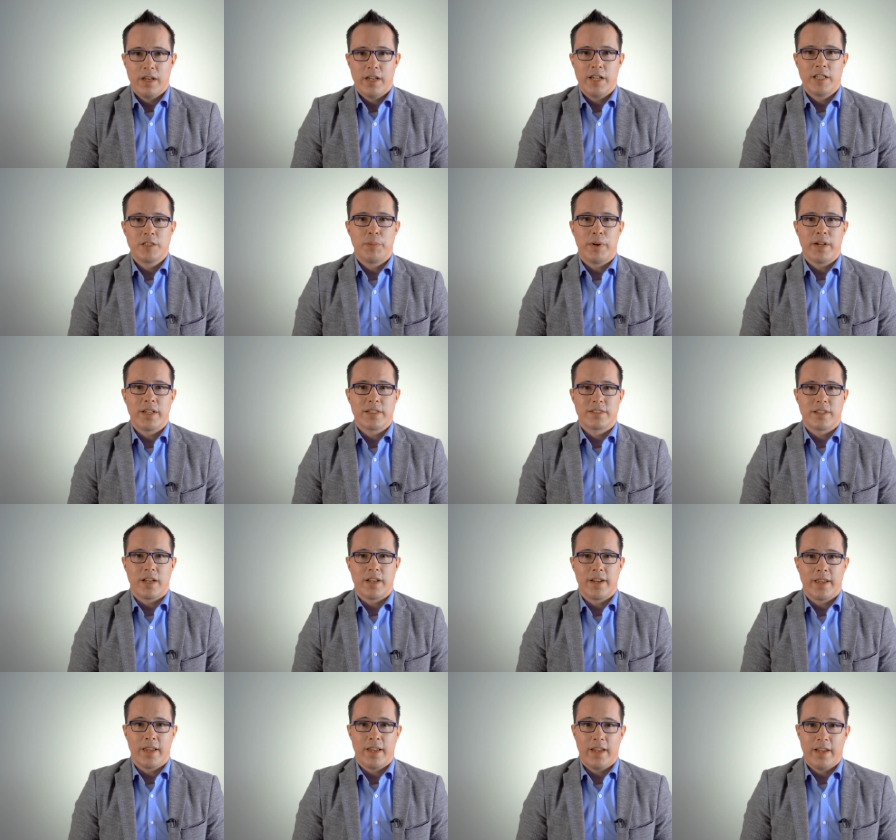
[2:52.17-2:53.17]
is by
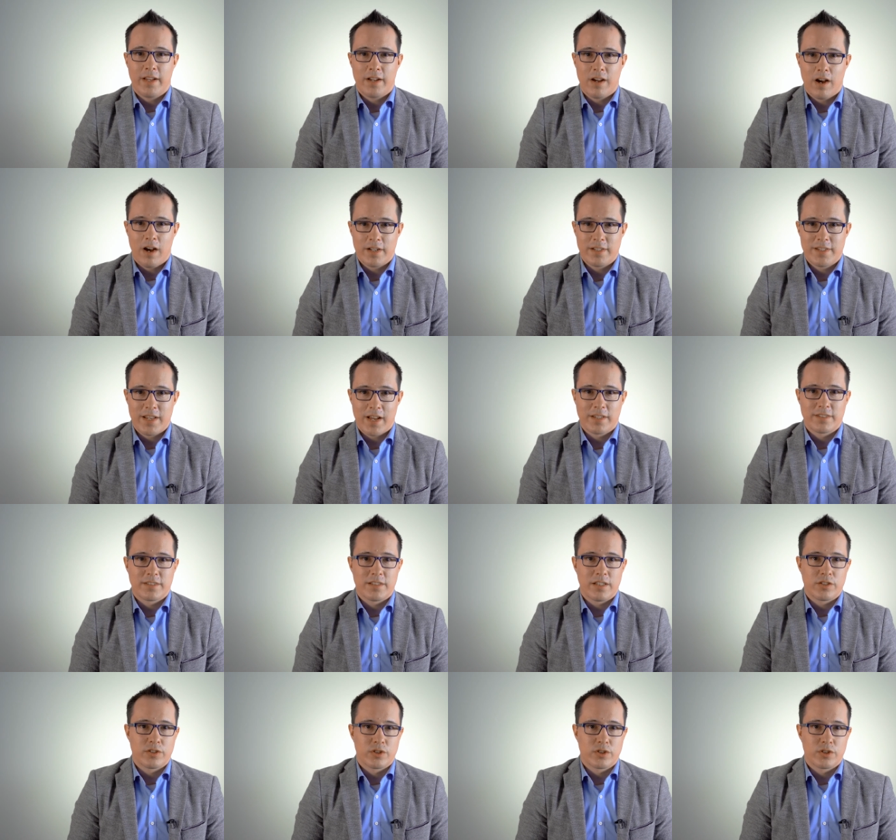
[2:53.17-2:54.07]
assigning a context